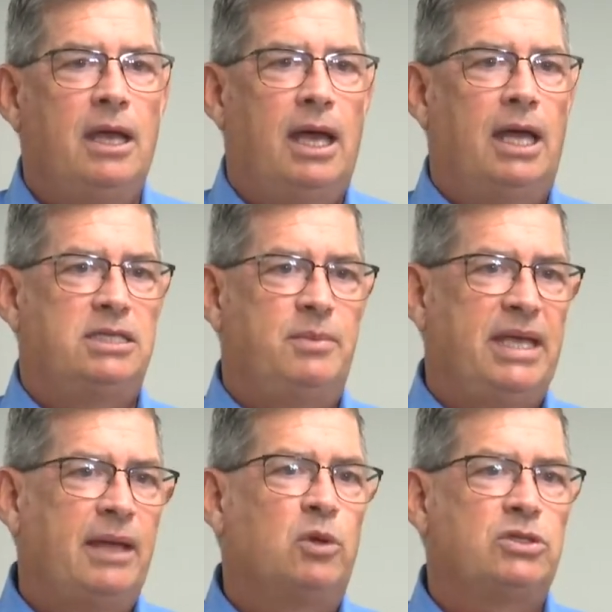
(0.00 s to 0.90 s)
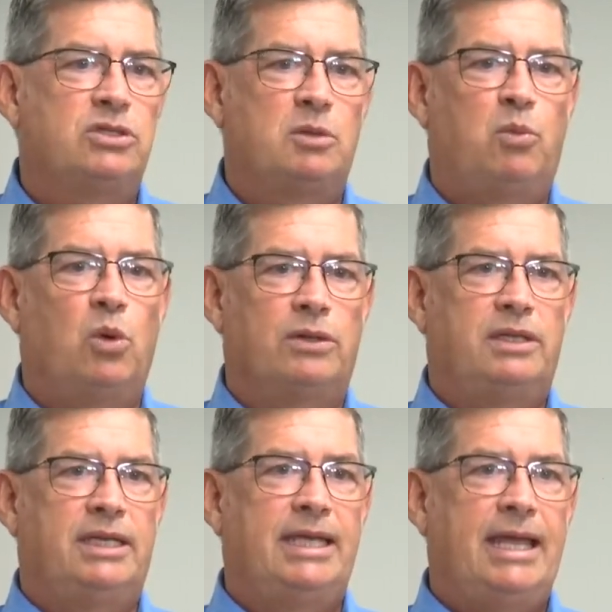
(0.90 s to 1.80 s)
uh, to be able to
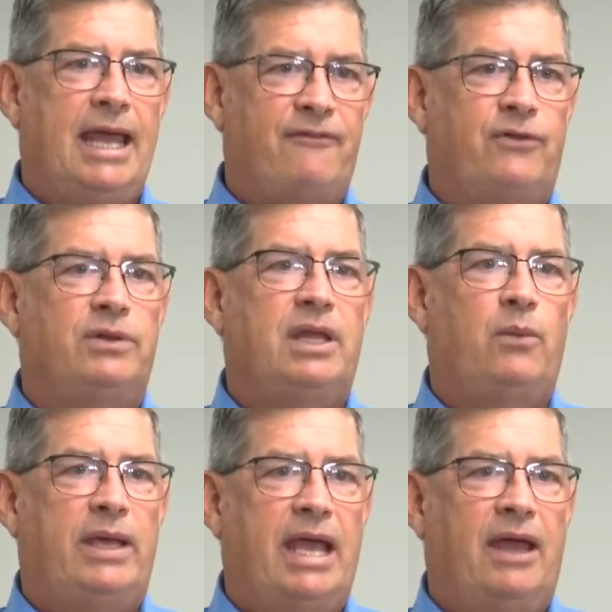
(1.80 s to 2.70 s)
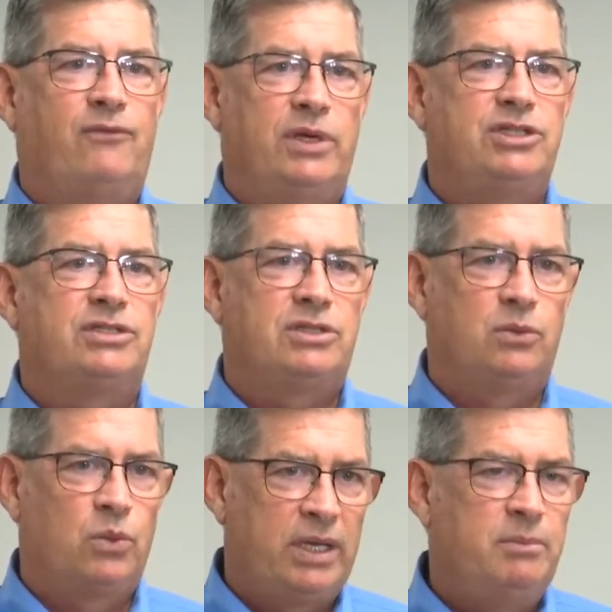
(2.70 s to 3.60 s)
support the effort that we have, which is to
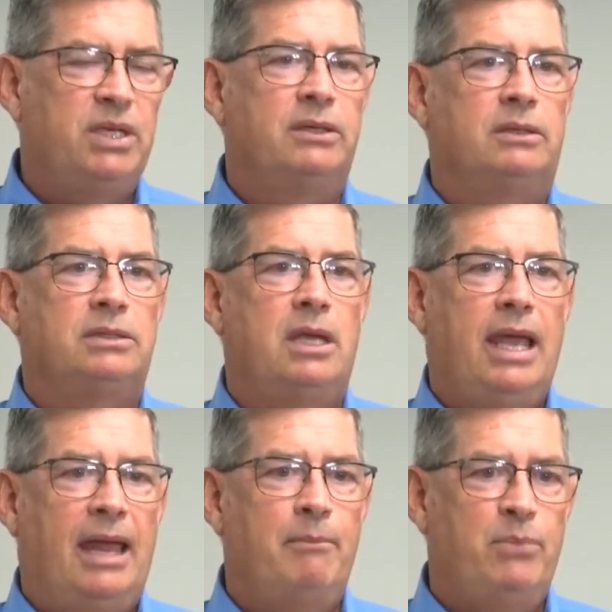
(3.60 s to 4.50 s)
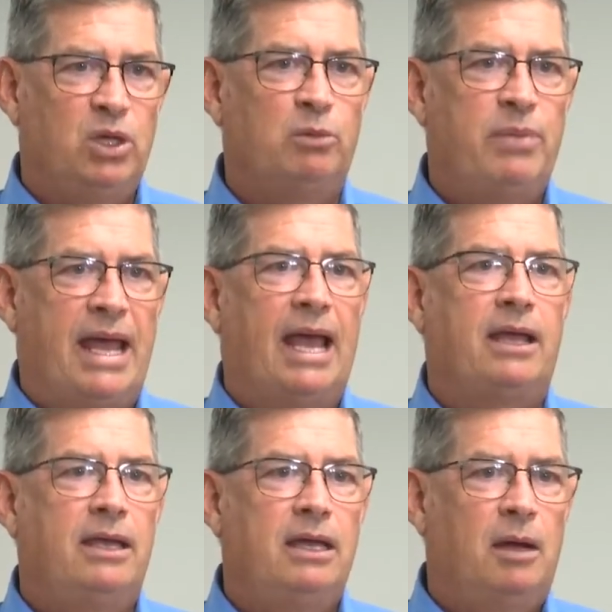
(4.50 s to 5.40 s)
rebuild and build
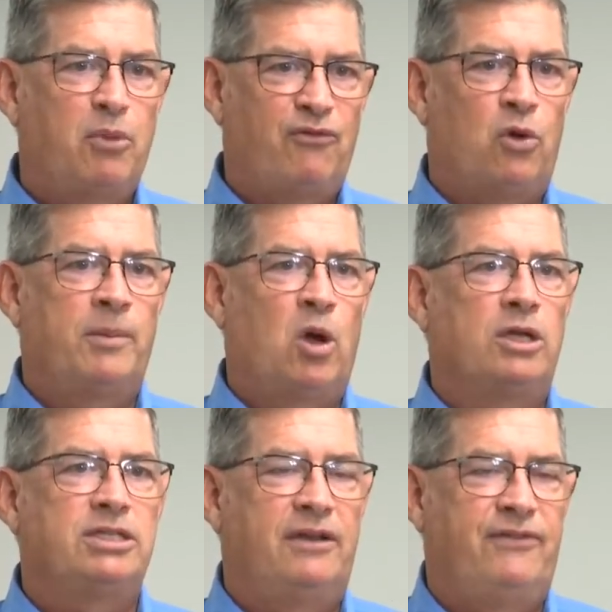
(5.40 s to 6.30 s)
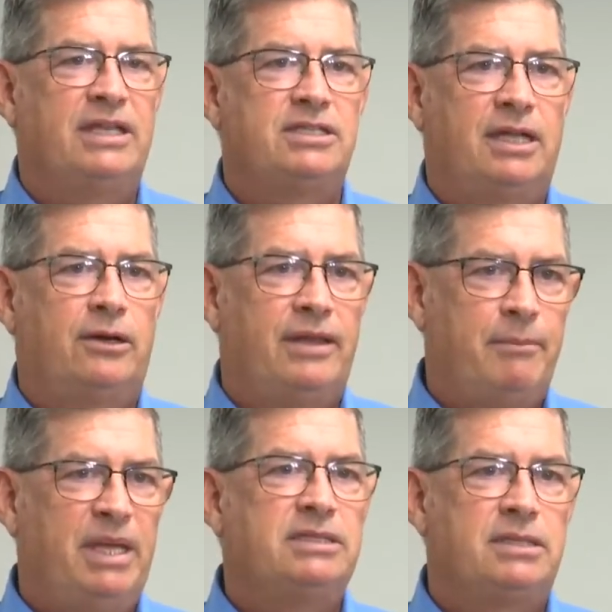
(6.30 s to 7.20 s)
back a performing arts and events center
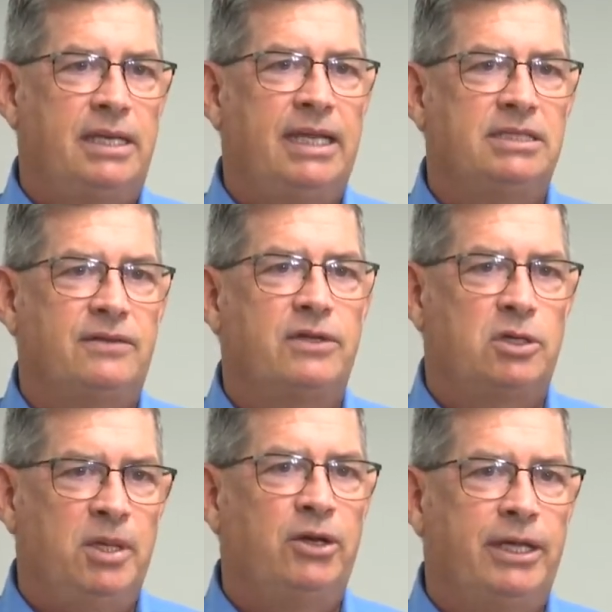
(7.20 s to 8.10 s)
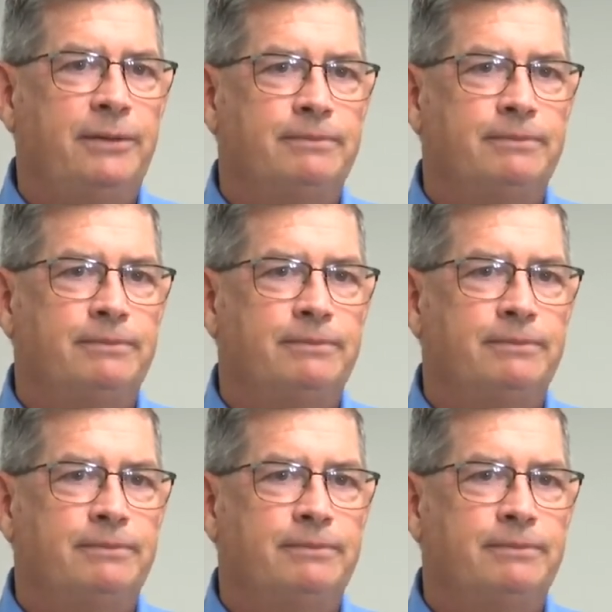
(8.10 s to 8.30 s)
that meets the needs of the community.